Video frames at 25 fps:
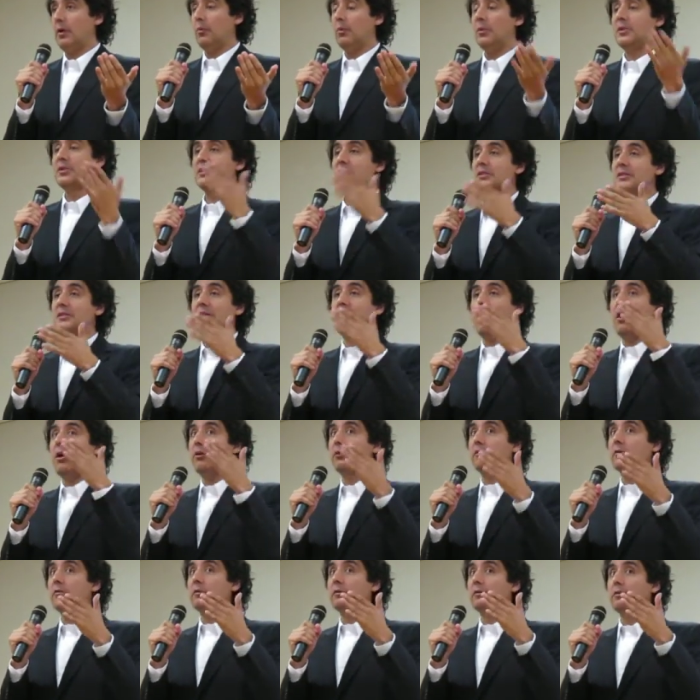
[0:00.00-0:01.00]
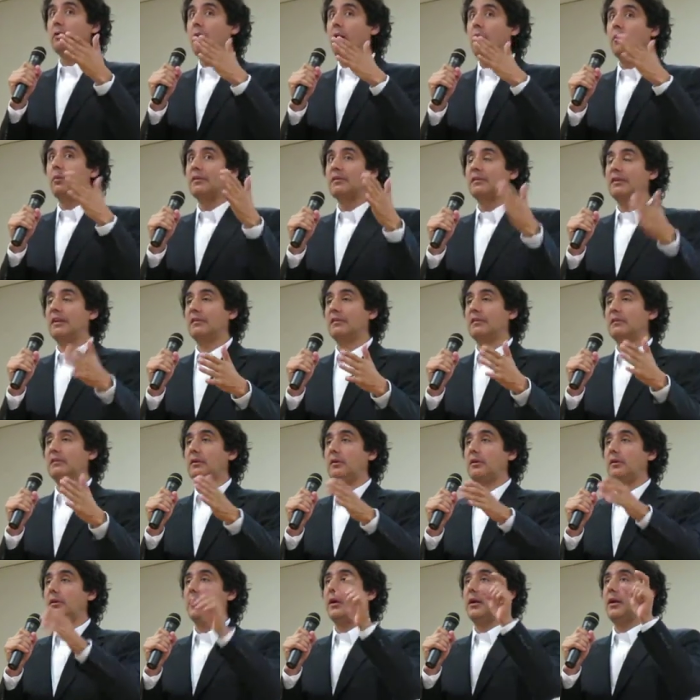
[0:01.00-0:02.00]
which isn't always
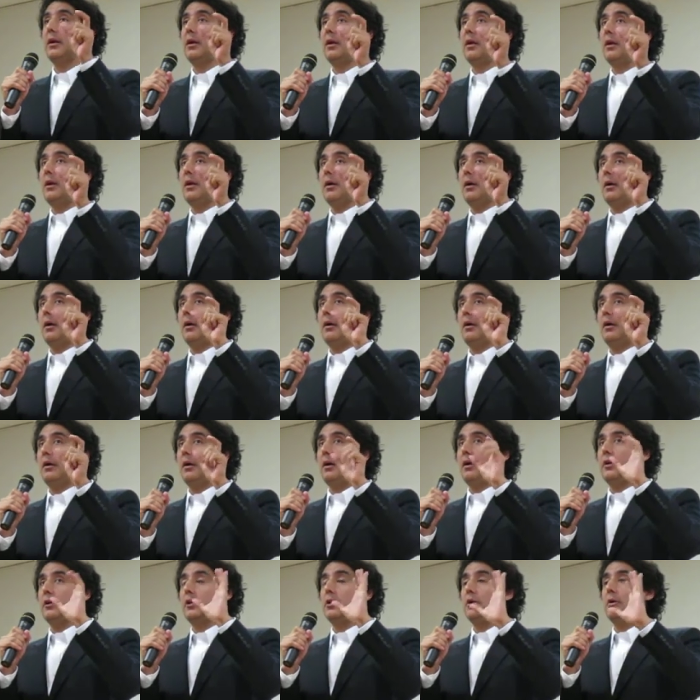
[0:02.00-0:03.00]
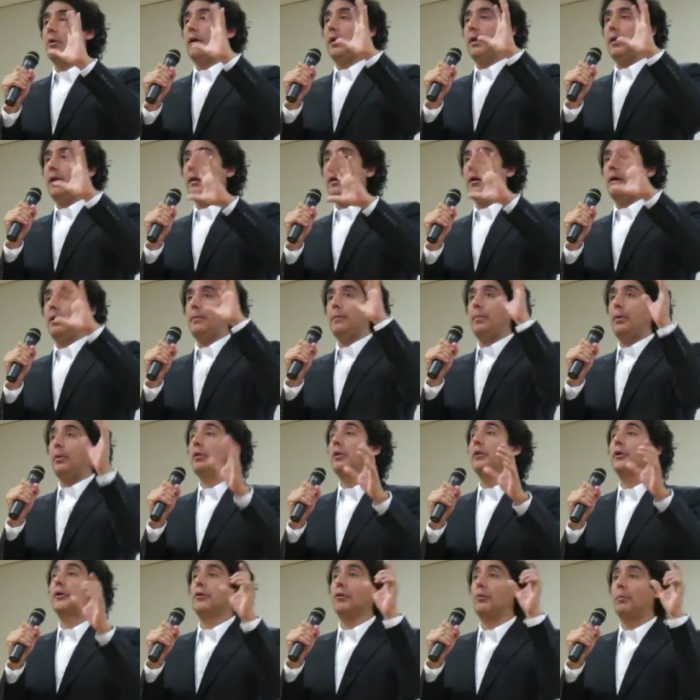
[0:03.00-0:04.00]
necessarily a
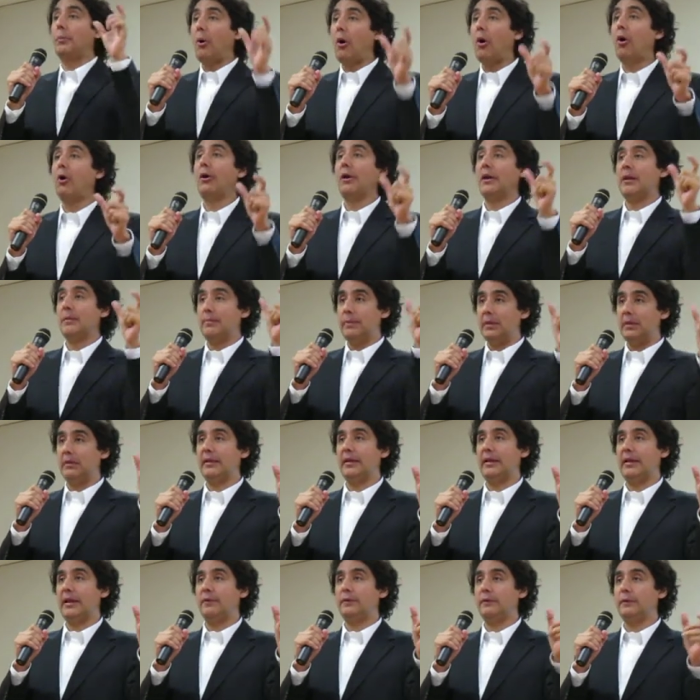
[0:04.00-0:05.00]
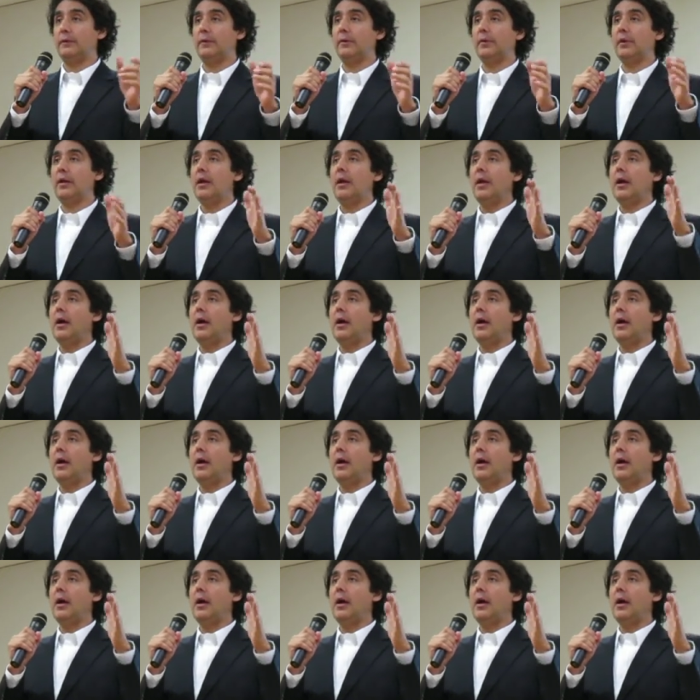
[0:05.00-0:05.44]
political party building effort,